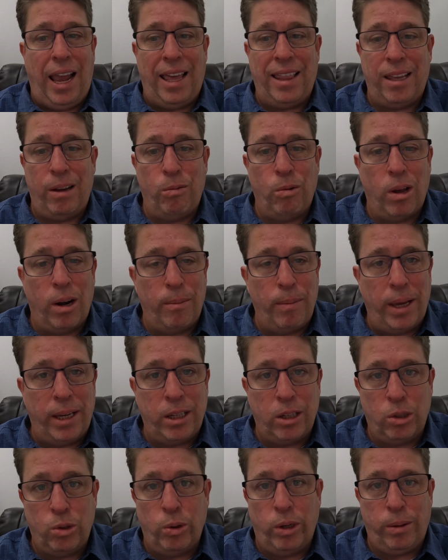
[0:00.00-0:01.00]
and they want to
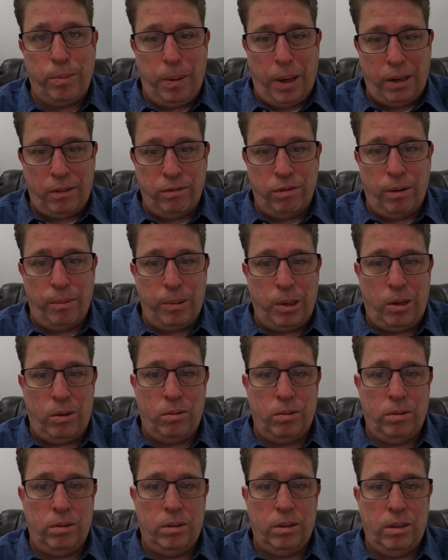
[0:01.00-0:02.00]
make a quick buck from you.
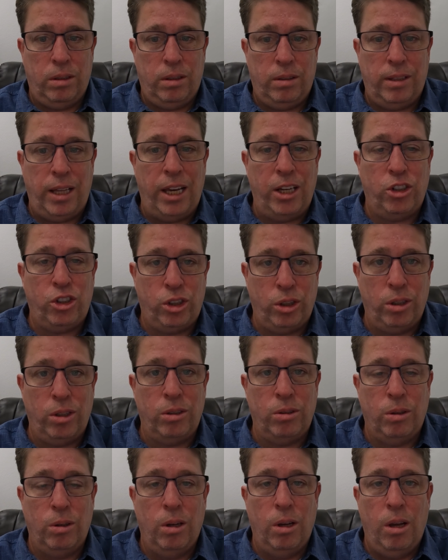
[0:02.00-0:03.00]
They
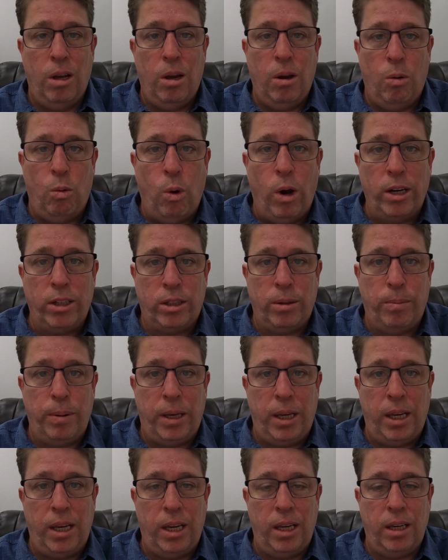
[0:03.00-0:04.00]
should want to
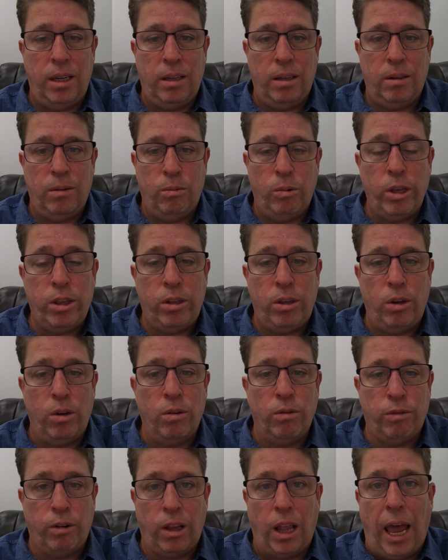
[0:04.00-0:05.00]
be with
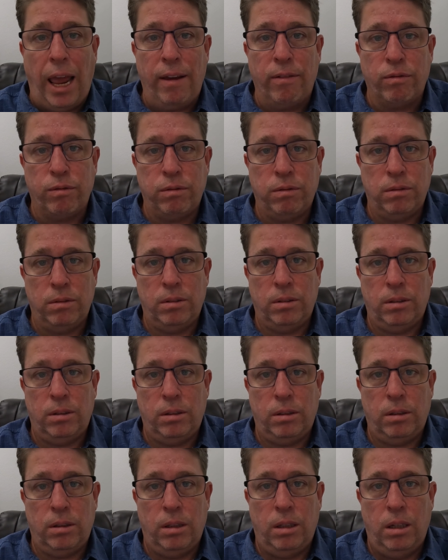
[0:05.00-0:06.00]
you for life.
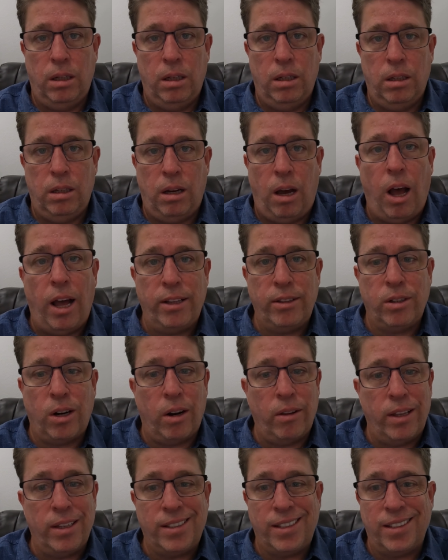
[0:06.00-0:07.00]
Odds
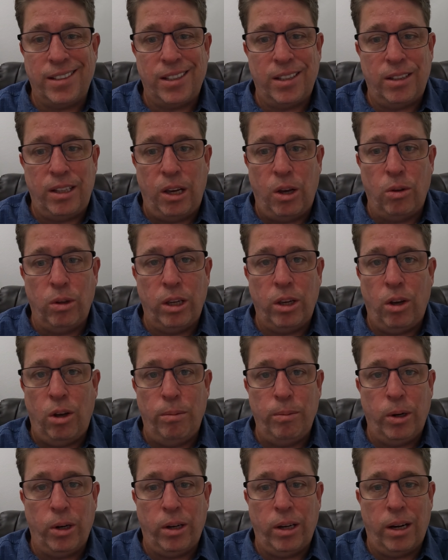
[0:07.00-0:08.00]
are this isn't the only
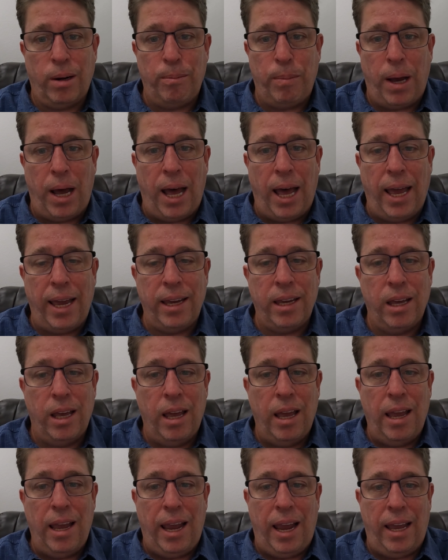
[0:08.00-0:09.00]
home you're going to buy,
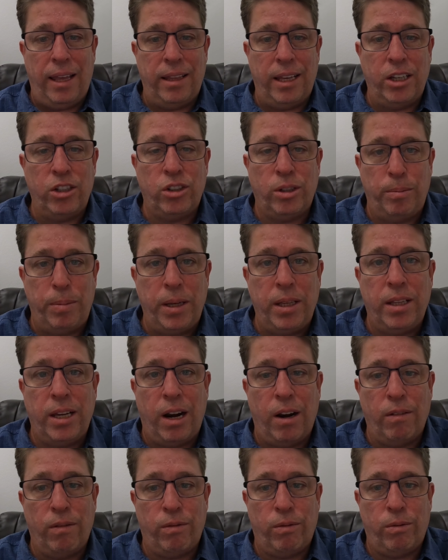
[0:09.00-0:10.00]
and they should be
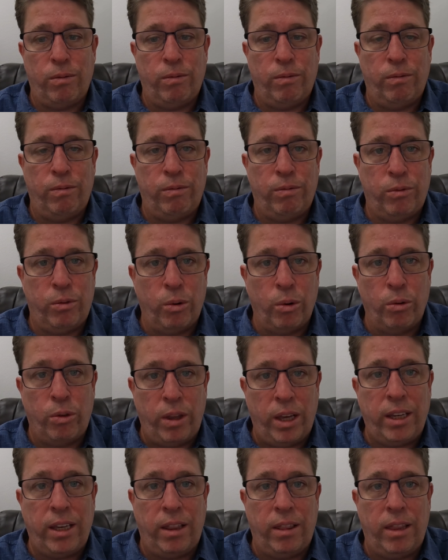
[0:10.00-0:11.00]
there th through
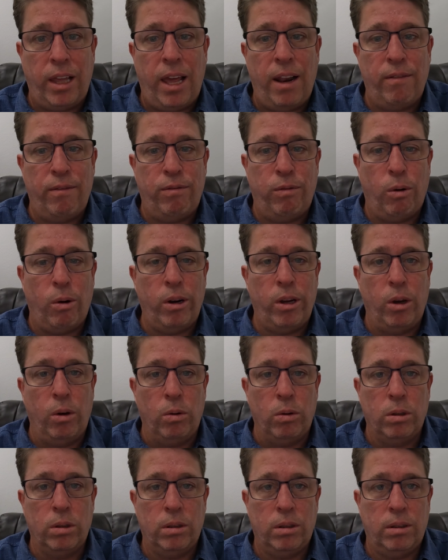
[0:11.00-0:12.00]
thick and thin for
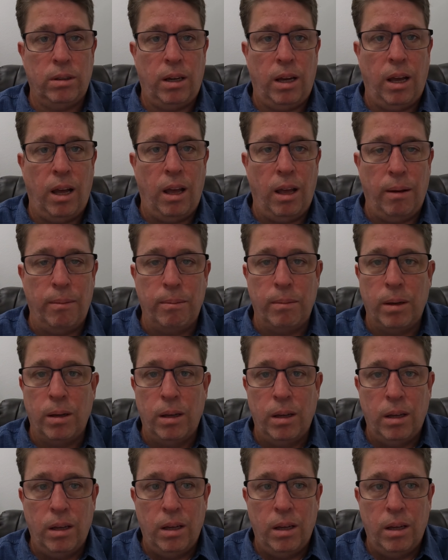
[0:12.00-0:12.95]
you. Um,